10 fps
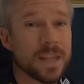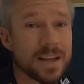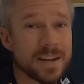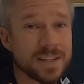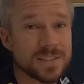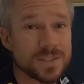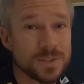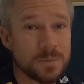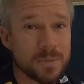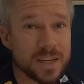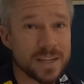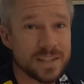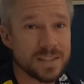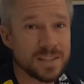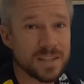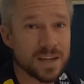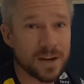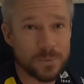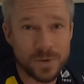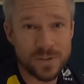And I assume that
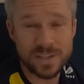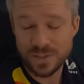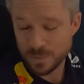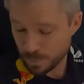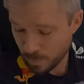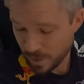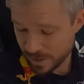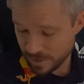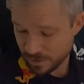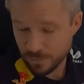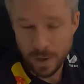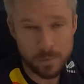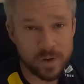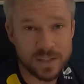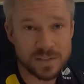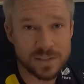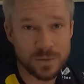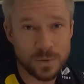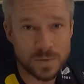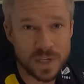I really just wanted the fiberglass seat
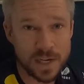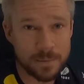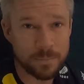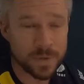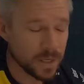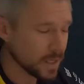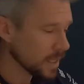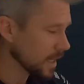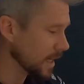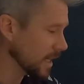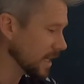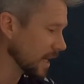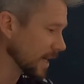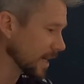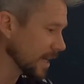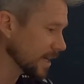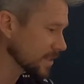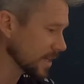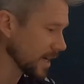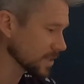the whole time. I got it
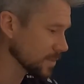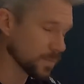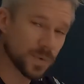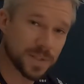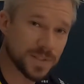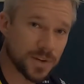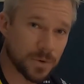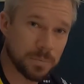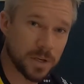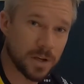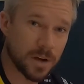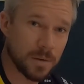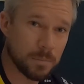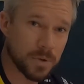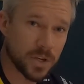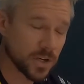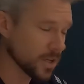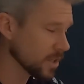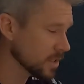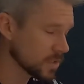because I got some friends that are a bit
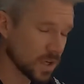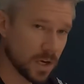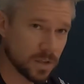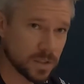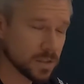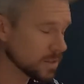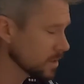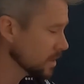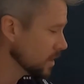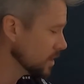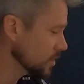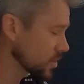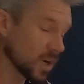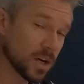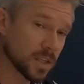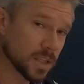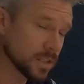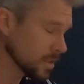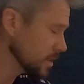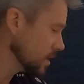bigger, taller, stronger,